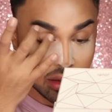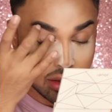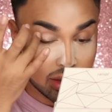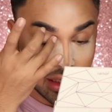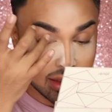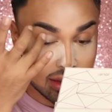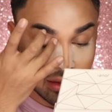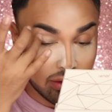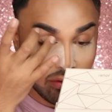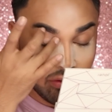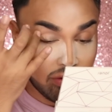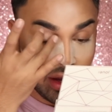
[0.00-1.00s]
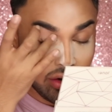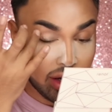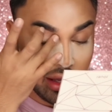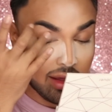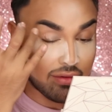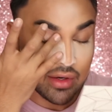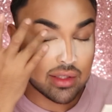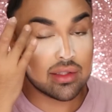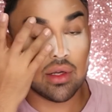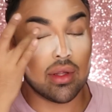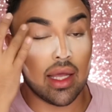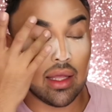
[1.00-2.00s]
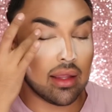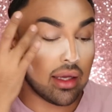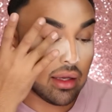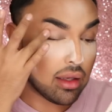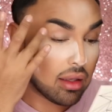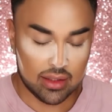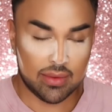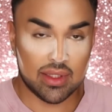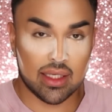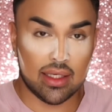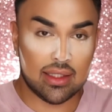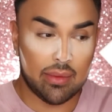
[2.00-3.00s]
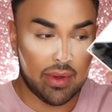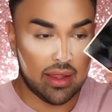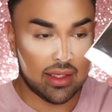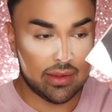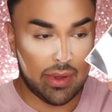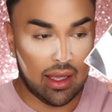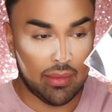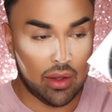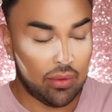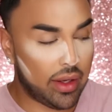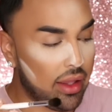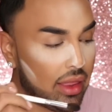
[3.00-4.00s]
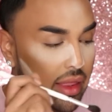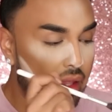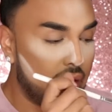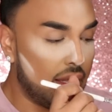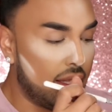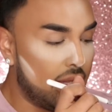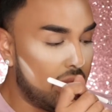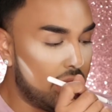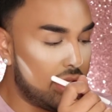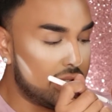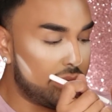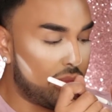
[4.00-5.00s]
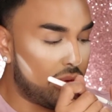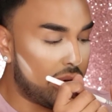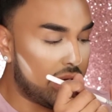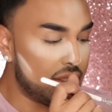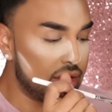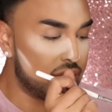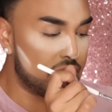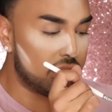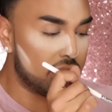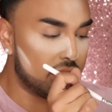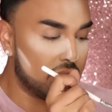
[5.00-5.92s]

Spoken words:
just very ever so lightly. So I'm just gonna dip in this baby with this brush,